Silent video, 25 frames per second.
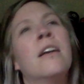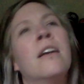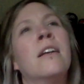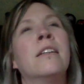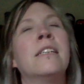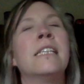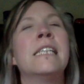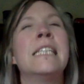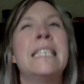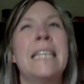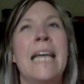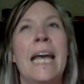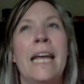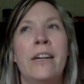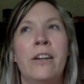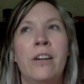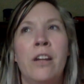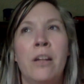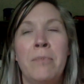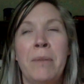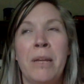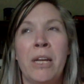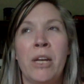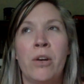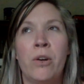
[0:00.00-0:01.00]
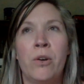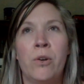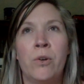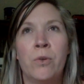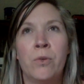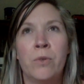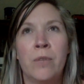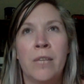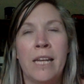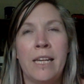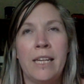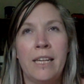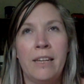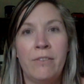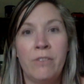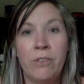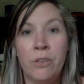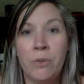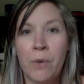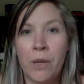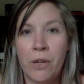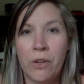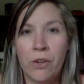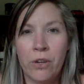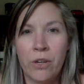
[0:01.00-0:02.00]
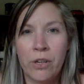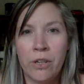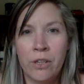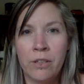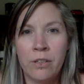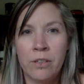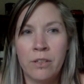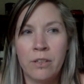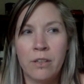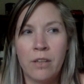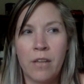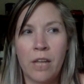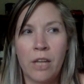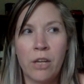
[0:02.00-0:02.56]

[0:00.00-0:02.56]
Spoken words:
decided on my own that even though I couldn't